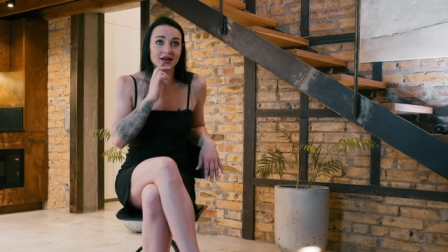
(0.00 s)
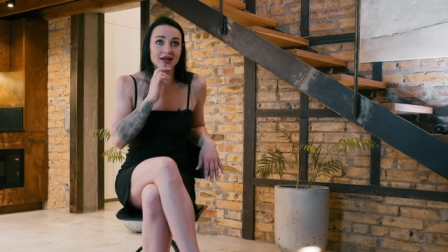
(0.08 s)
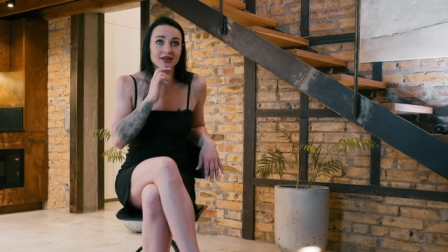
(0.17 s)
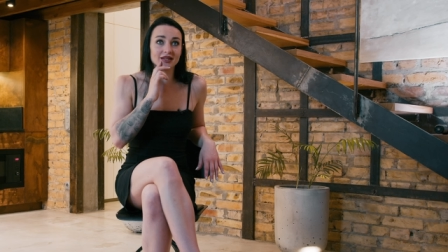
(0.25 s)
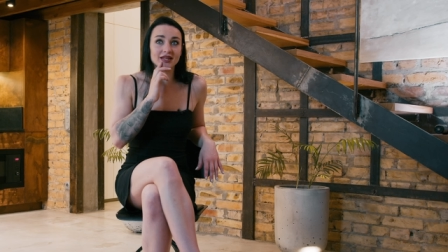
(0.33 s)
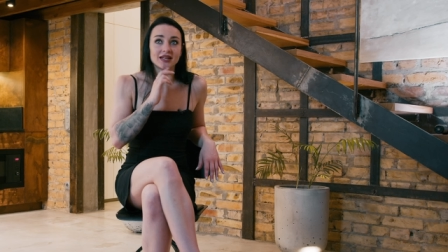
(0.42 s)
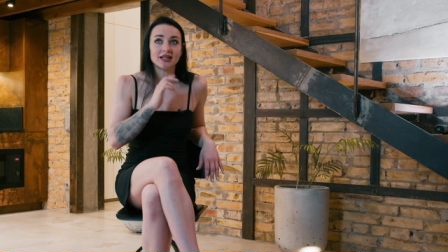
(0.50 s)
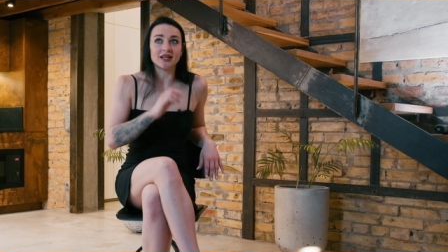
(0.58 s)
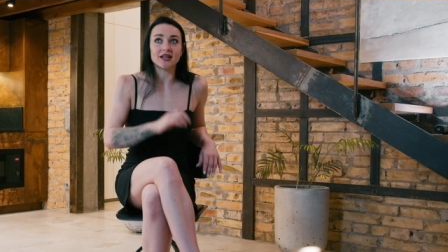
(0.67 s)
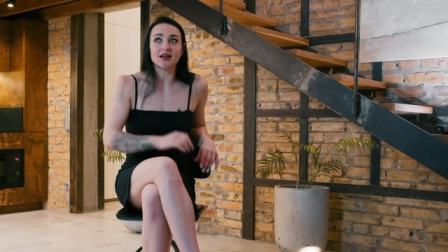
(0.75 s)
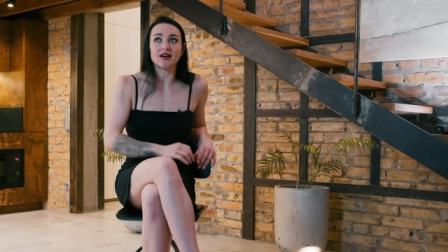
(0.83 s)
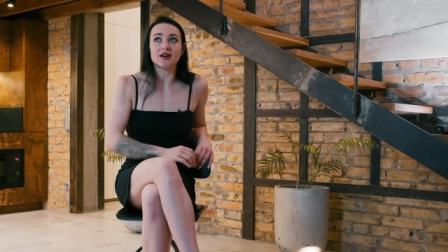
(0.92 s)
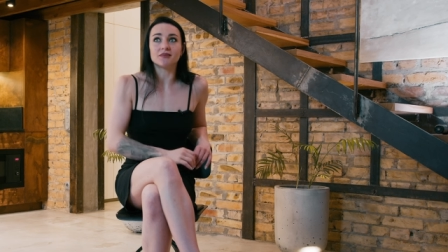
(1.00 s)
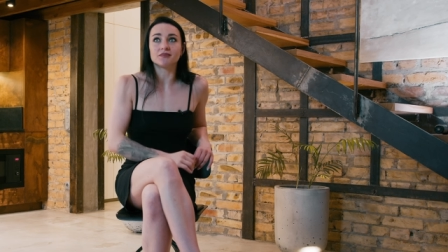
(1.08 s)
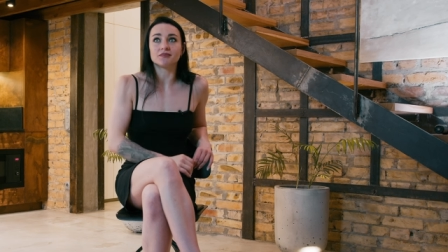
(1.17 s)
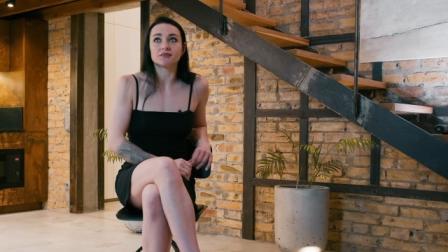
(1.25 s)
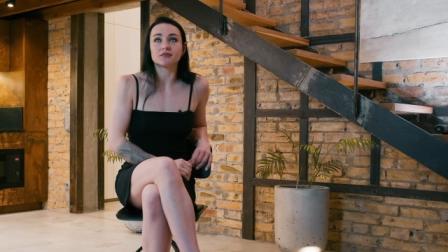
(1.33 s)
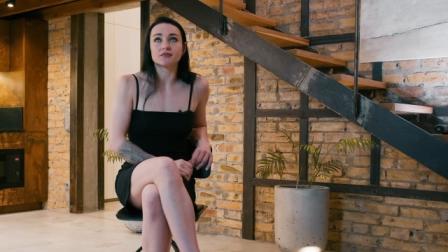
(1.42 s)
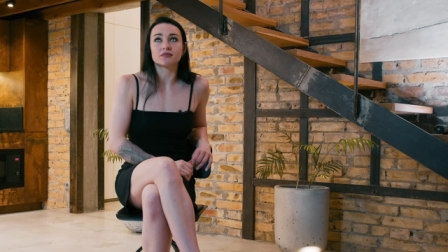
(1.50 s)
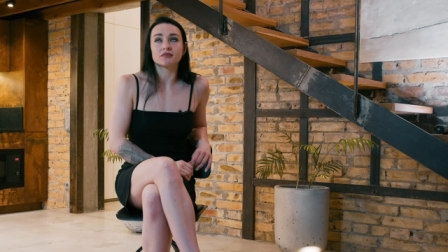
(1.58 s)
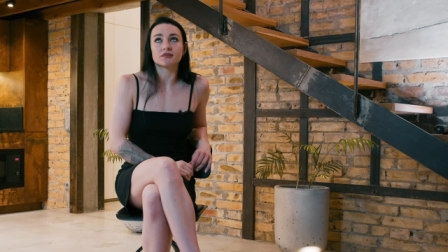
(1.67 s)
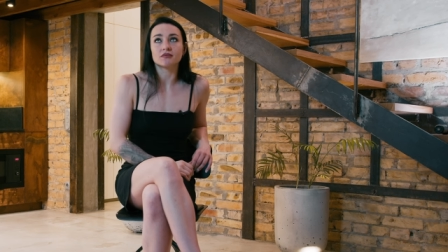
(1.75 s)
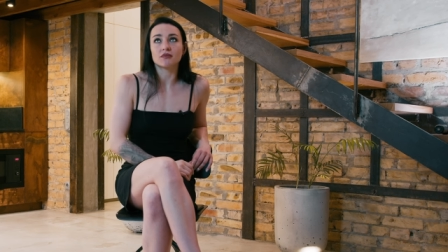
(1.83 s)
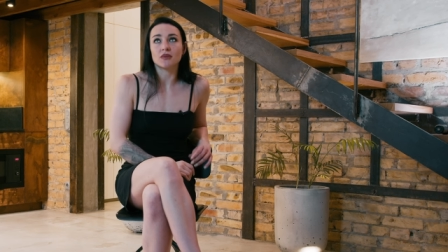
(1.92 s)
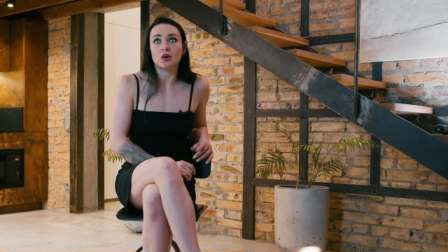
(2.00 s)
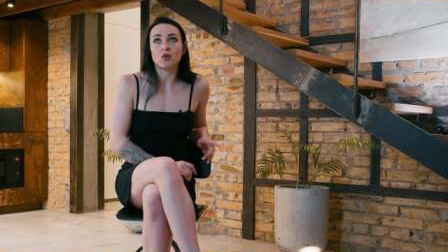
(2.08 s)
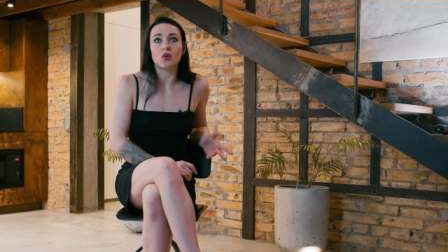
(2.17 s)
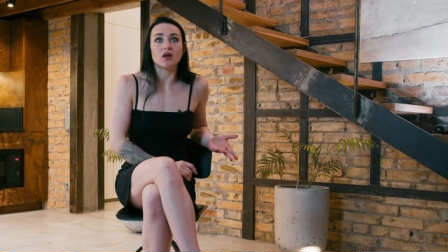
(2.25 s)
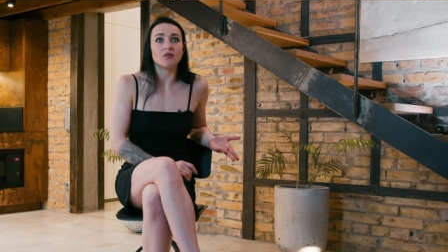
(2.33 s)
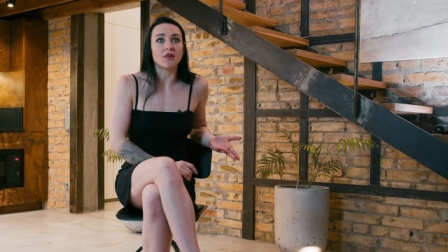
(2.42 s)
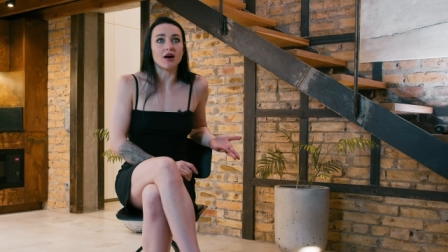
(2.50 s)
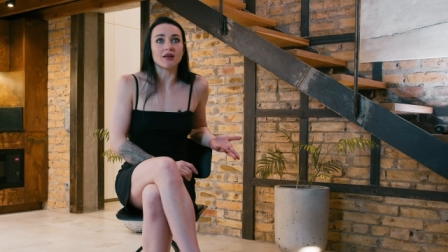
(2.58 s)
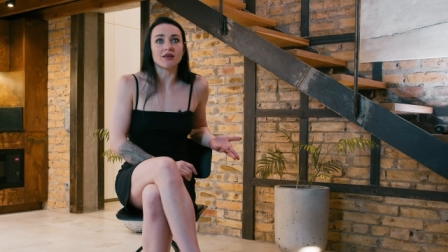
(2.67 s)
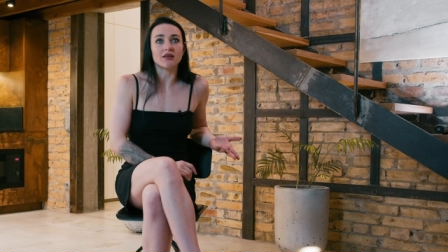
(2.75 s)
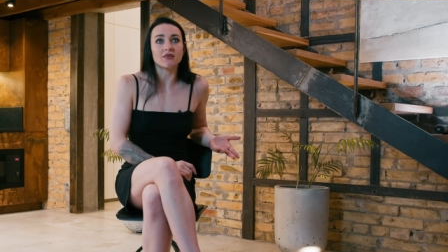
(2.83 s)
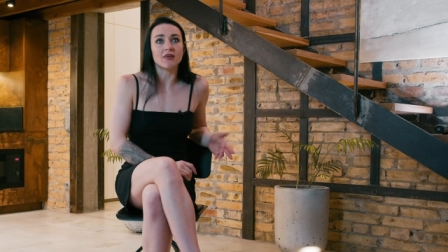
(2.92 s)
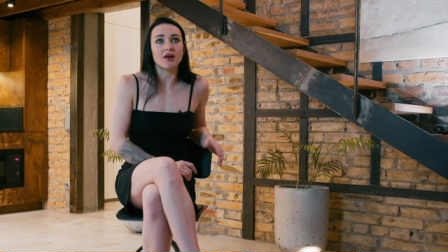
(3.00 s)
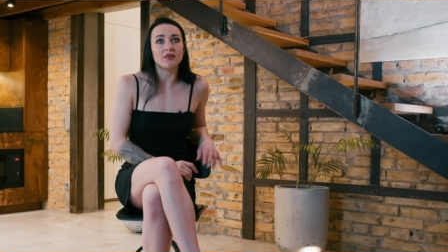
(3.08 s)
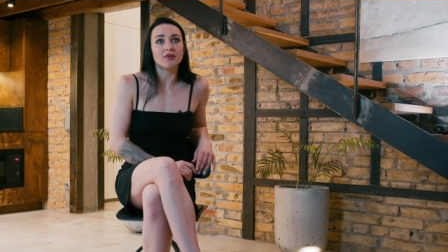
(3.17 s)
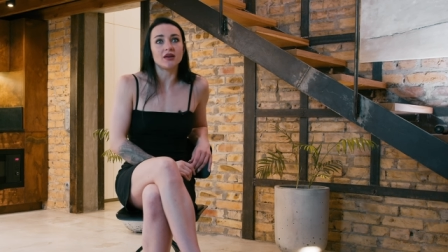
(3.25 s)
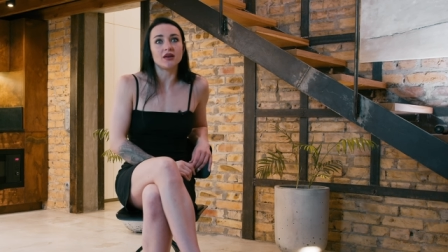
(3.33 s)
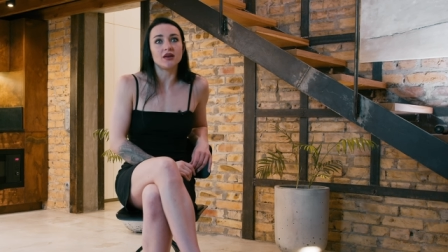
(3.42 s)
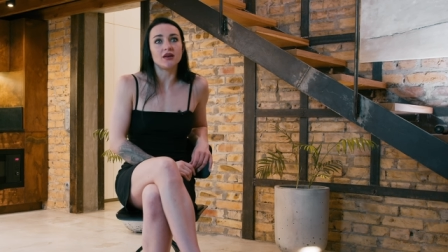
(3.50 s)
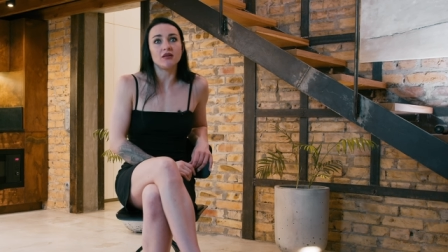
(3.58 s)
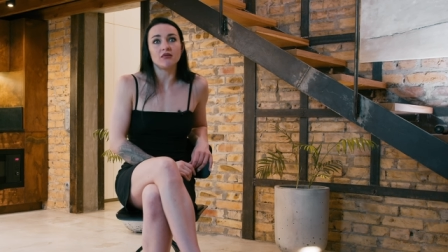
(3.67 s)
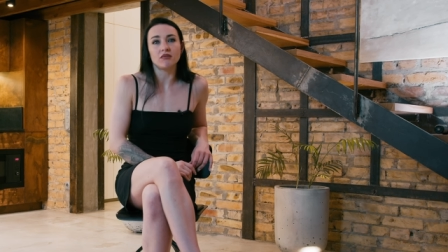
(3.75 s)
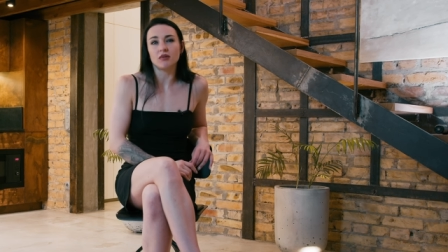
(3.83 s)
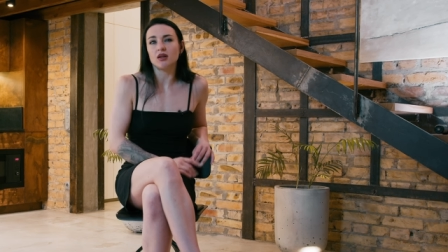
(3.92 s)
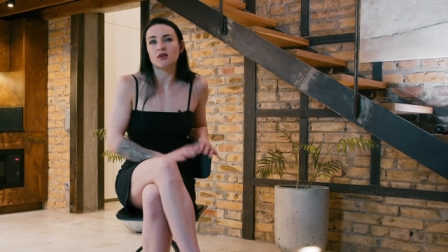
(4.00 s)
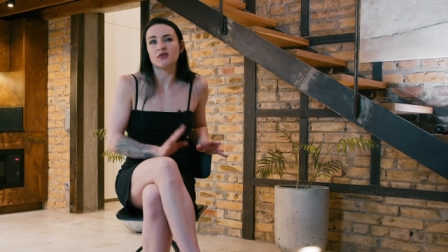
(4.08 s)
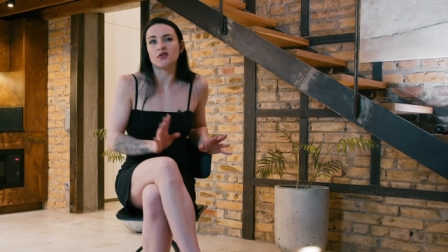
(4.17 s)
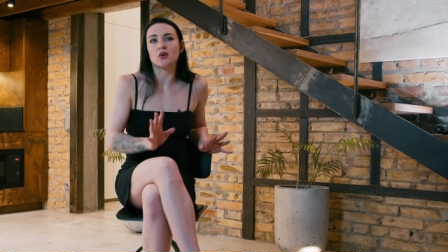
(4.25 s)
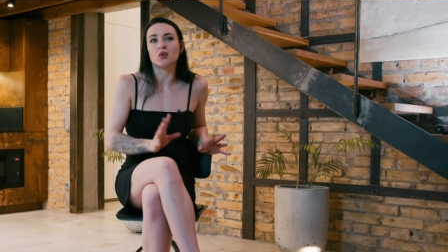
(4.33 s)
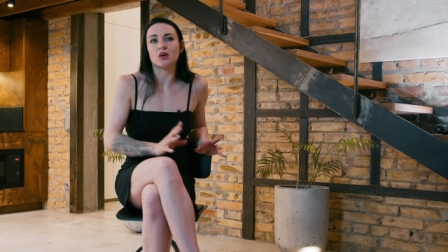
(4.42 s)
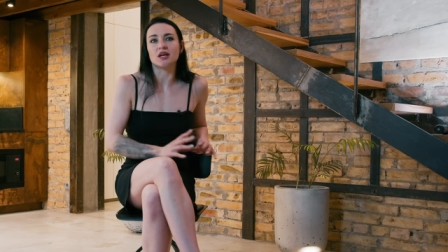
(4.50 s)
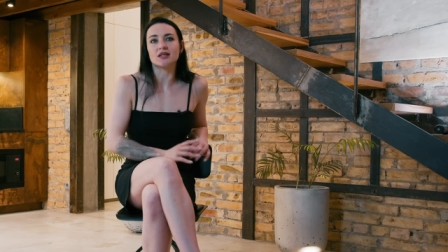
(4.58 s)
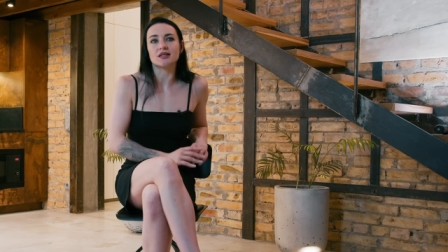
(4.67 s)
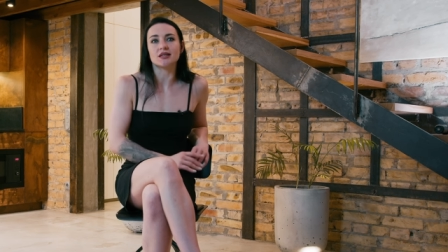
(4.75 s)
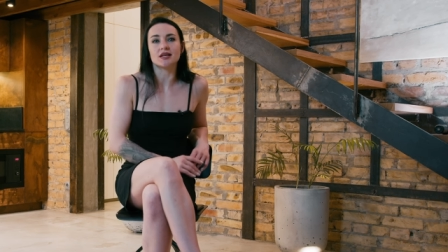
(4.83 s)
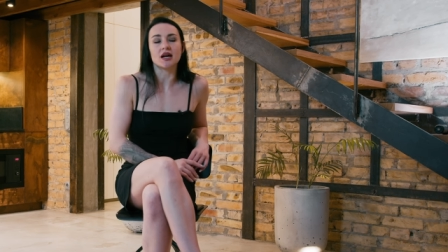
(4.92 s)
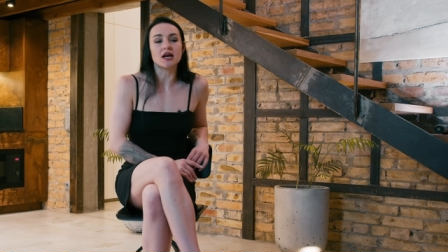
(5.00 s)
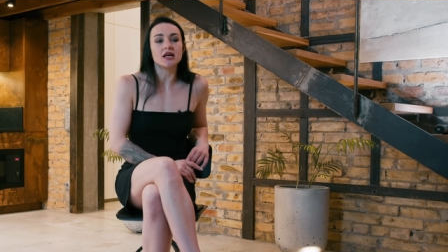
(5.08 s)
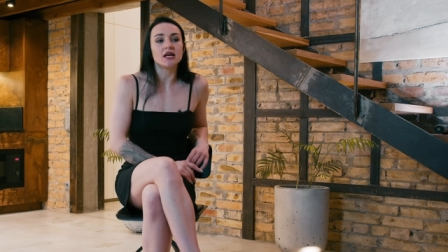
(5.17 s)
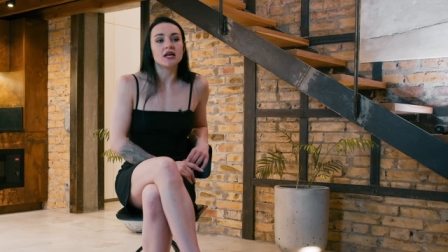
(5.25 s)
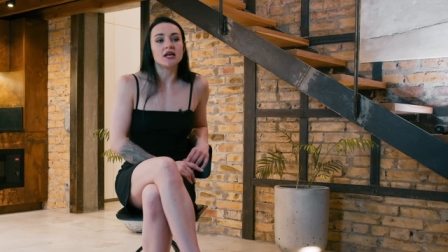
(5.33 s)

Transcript: I think in 1 month, maybe in a few weeks, yeah.